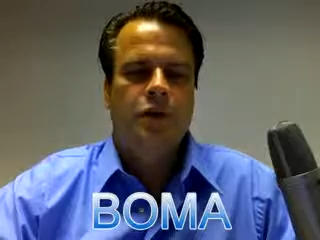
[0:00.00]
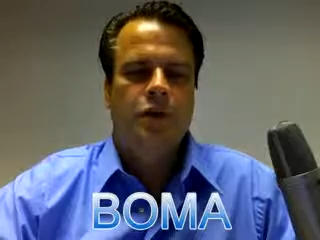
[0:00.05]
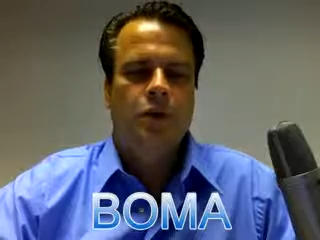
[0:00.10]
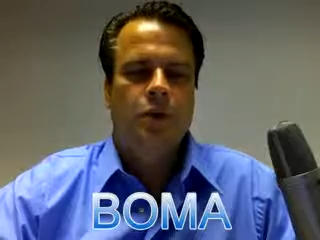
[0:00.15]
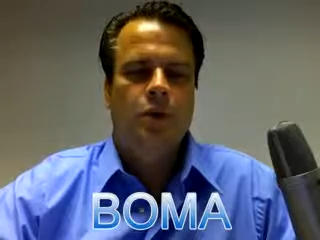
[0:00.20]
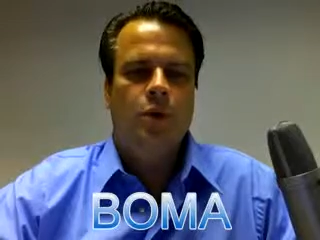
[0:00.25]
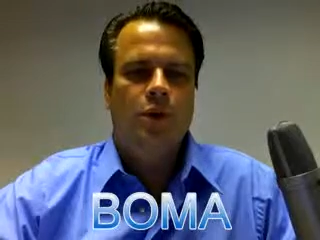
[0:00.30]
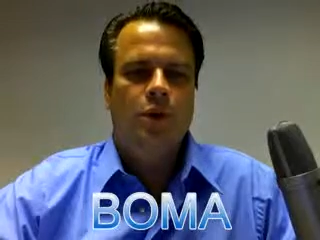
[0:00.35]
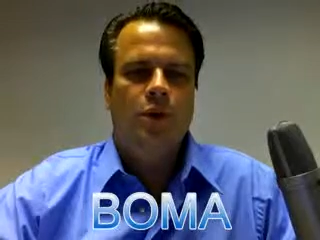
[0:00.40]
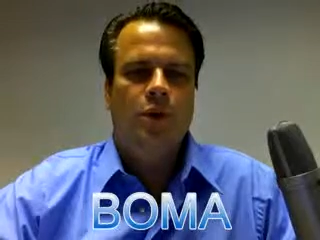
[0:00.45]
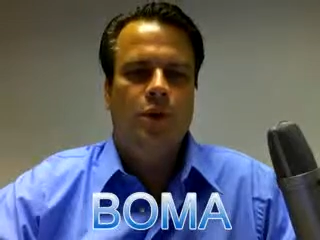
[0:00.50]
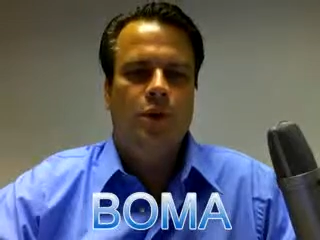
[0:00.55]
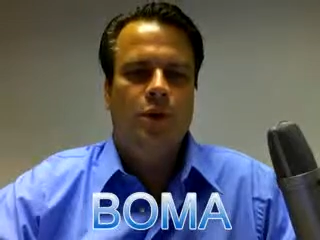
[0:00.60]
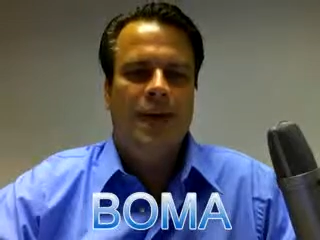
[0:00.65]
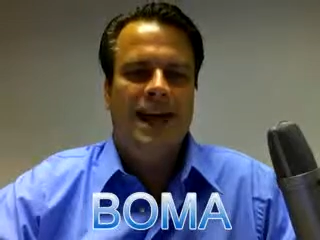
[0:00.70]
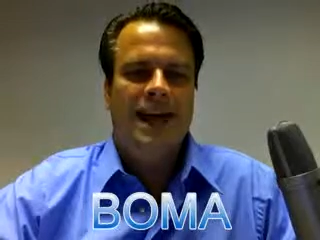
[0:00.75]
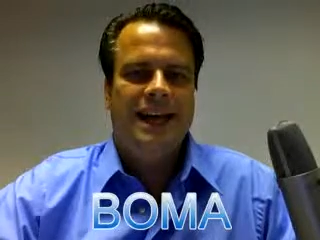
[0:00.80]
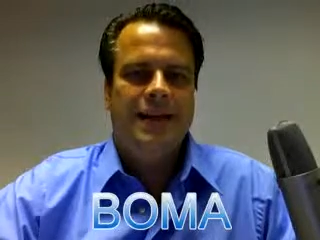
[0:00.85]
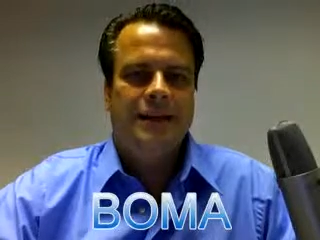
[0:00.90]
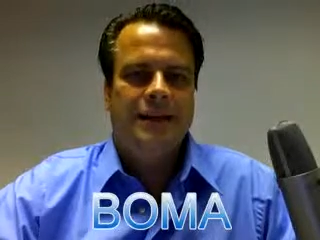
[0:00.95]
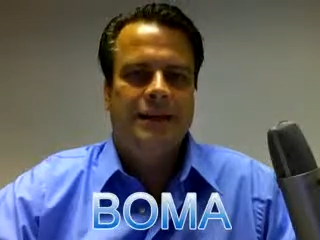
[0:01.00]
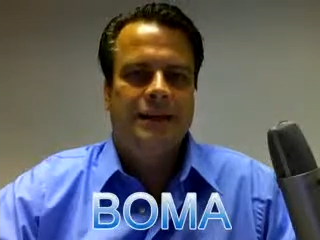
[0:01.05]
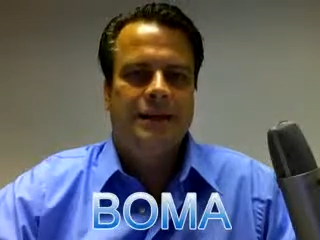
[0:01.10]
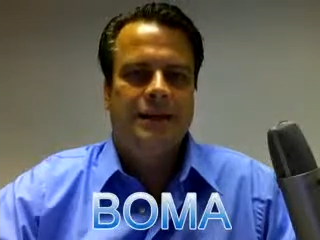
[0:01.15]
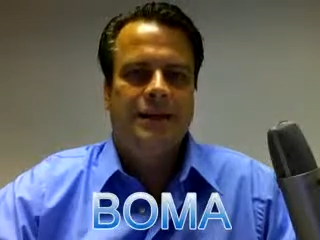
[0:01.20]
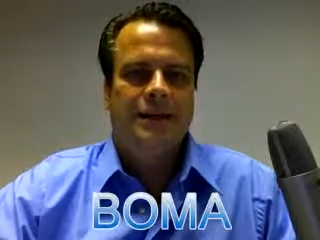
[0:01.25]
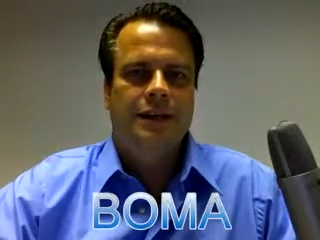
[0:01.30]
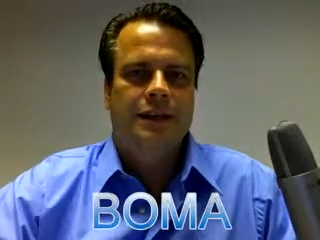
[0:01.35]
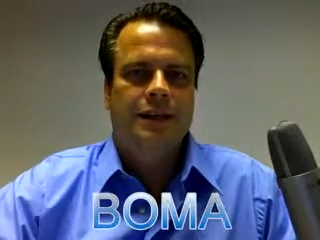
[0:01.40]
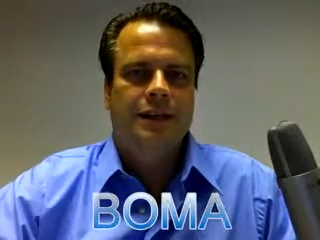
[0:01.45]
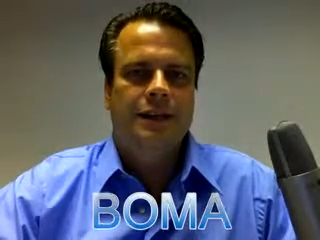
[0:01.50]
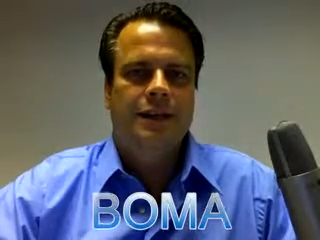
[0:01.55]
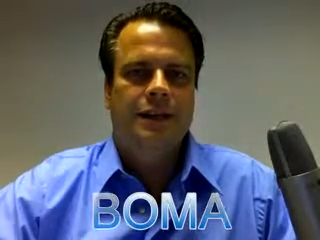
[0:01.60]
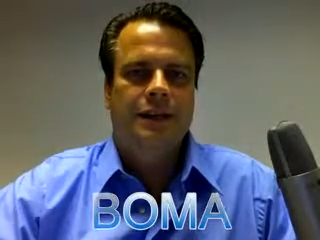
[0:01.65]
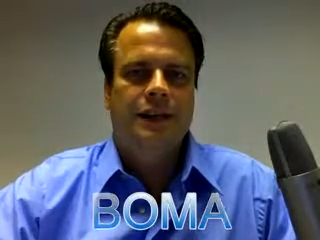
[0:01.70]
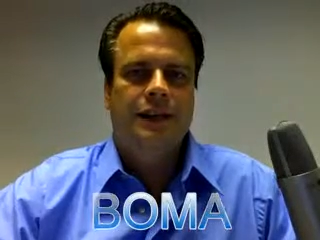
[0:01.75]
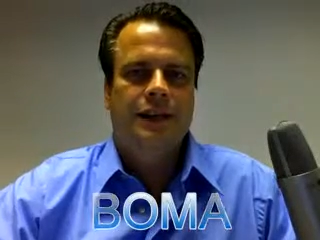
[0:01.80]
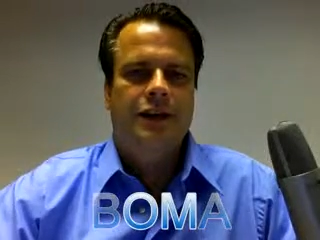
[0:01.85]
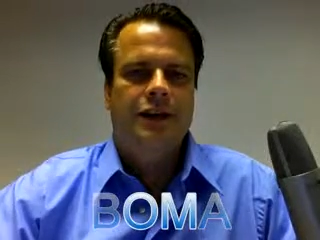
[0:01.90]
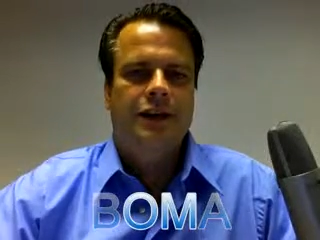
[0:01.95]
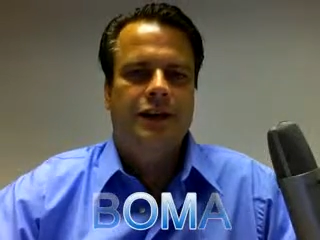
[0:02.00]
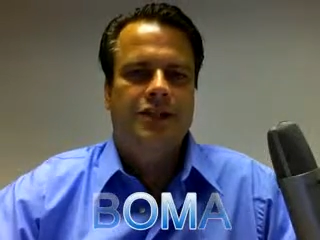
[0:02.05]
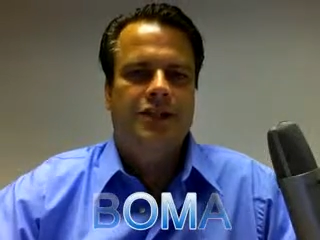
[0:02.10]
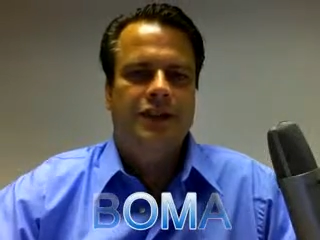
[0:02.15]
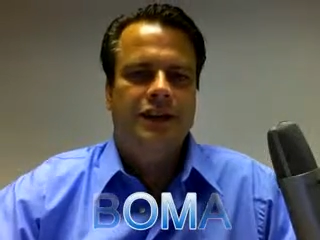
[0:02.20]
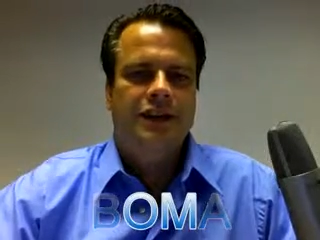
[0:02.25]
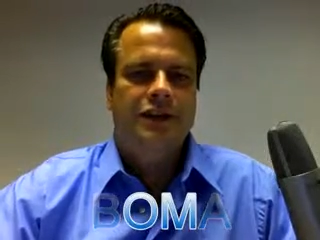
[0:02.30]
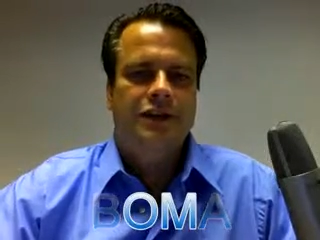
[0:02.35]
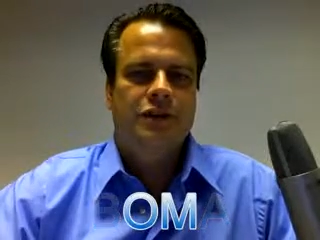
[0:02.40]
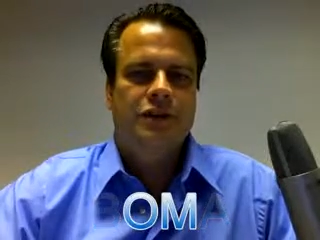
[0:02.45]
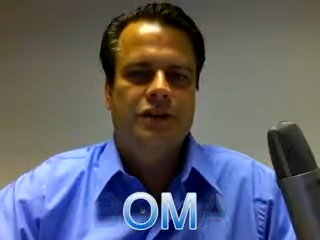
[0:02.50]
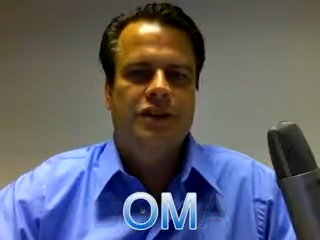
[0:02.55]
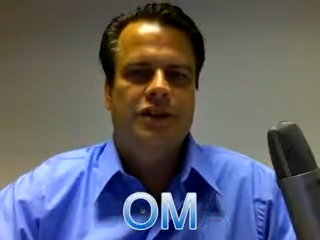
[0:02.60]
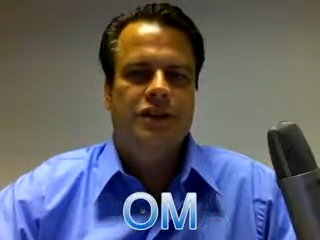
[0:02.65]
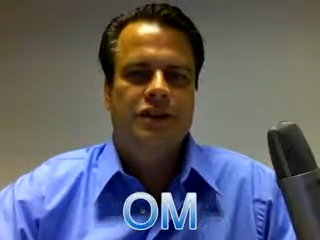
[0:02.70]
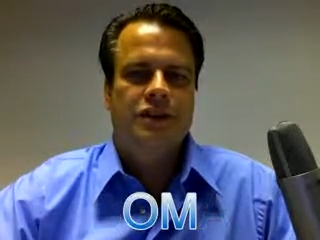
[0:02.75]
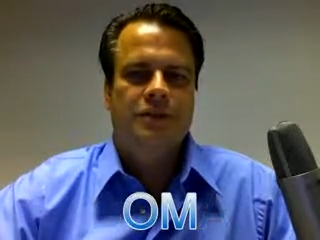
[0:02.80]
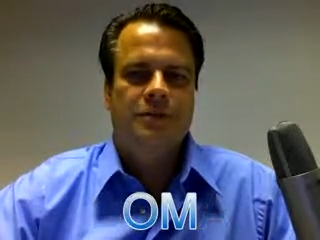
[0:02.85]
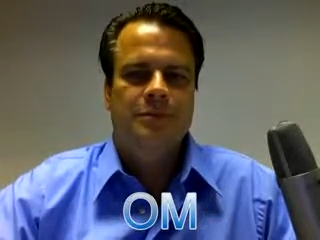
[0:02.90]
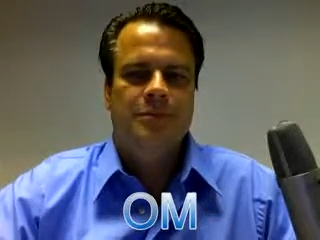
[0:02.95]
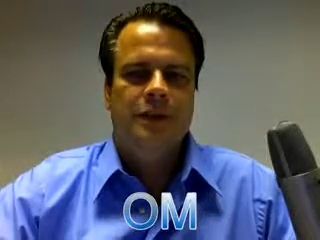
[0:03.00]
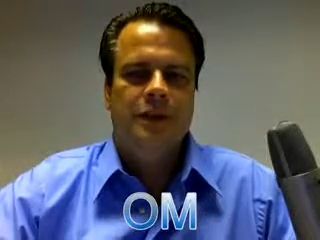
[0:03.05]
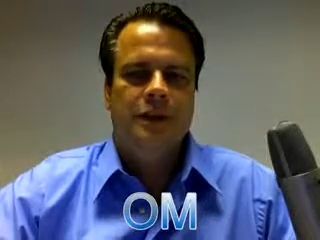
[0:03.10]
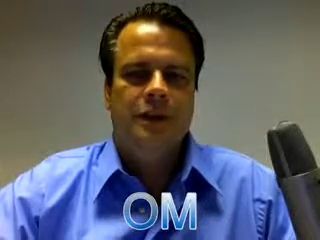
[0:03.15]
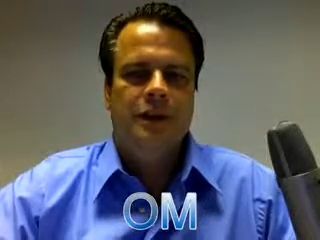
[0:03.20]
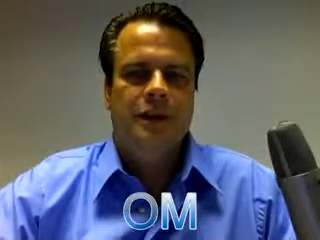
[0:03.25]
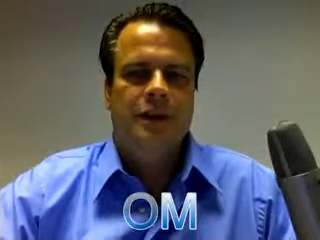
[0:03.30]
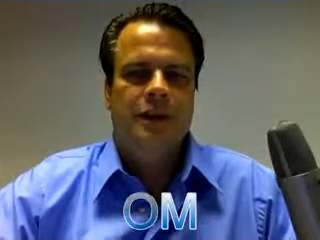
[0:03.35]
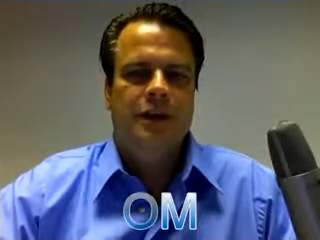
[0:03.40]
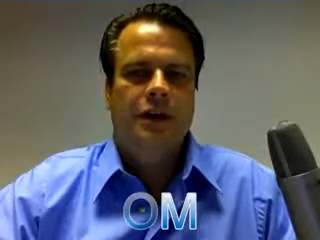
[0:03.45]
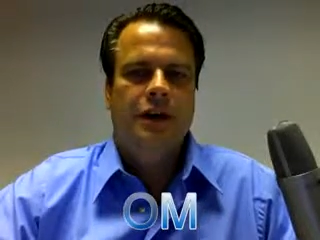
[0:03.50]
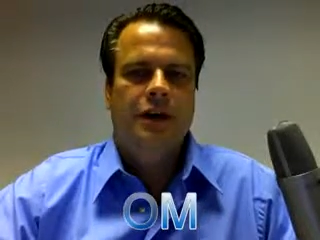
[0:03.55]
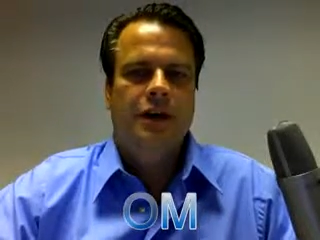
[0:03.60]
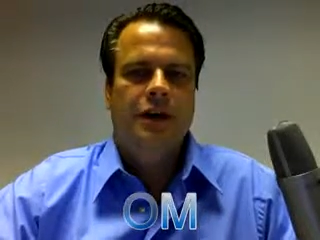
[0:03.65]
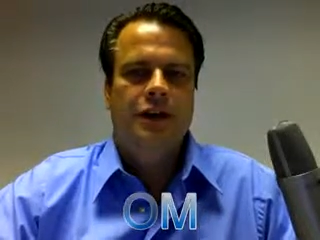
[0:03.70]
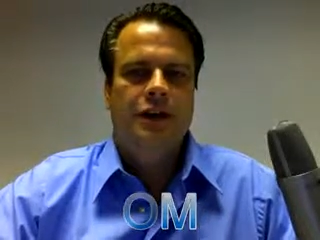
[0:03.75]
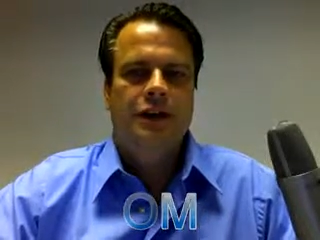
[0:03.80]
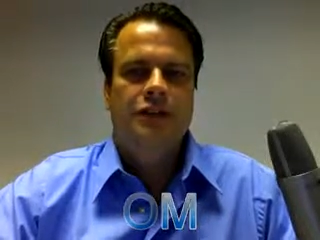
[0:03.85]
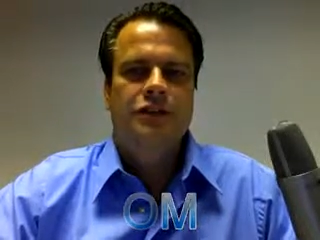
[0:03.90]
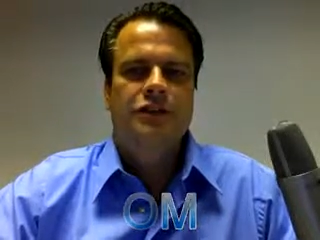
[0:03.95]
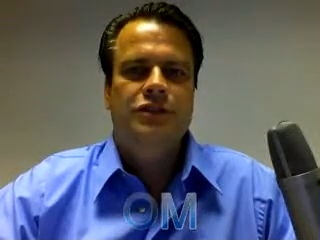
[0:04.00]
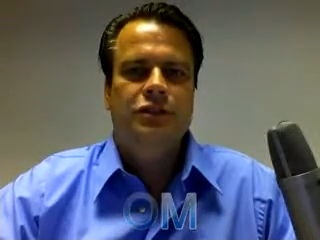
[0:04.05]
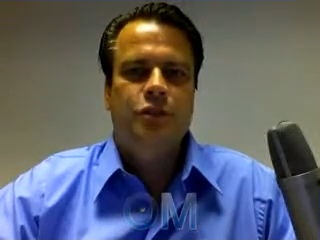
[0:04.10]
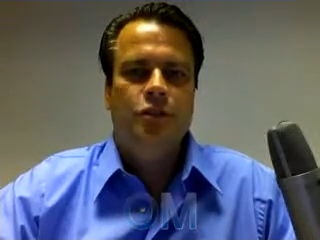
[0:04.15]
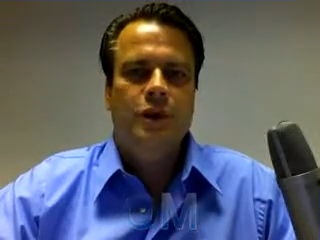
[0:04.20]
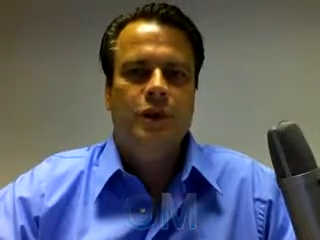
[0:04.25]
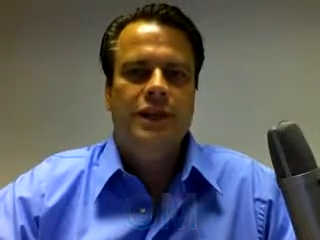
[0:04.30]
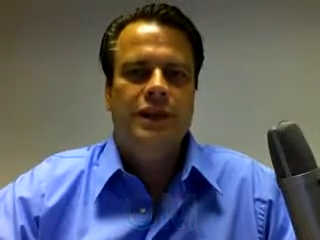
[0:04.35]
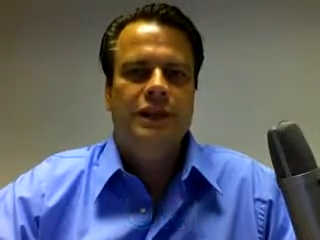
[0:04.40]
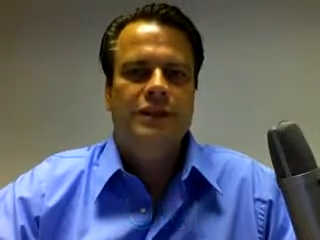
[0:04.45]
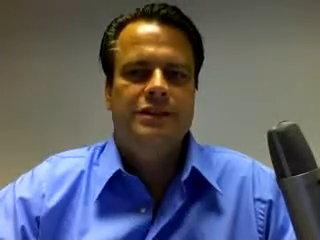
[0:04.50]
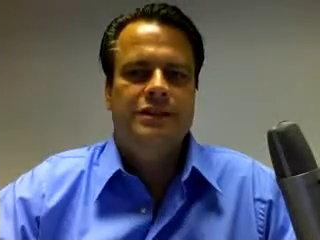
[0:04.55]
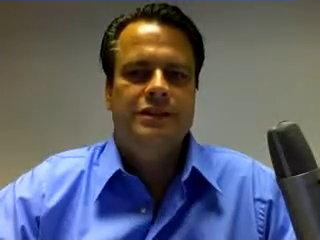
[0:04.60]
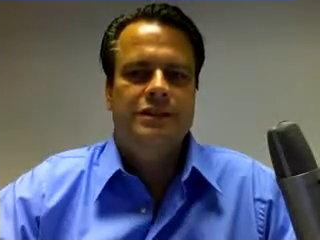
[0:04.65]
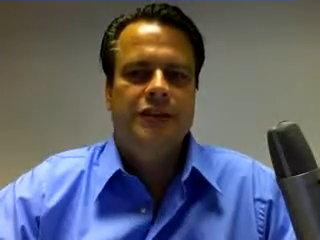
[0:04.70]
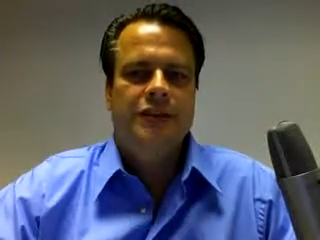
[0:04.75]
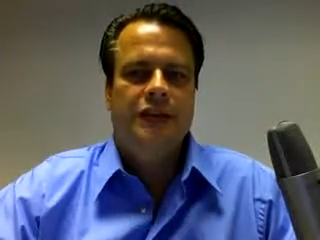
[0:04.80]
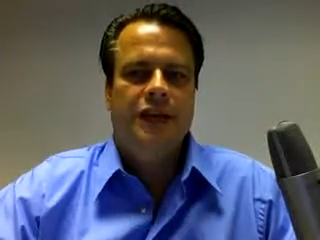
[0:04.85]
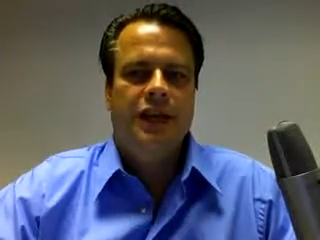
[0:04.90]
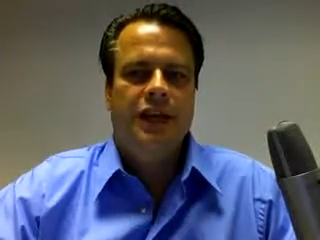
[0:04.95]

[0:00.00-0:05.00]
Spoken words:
Goran Radic, a Latter-day Saint Christian in his 20s,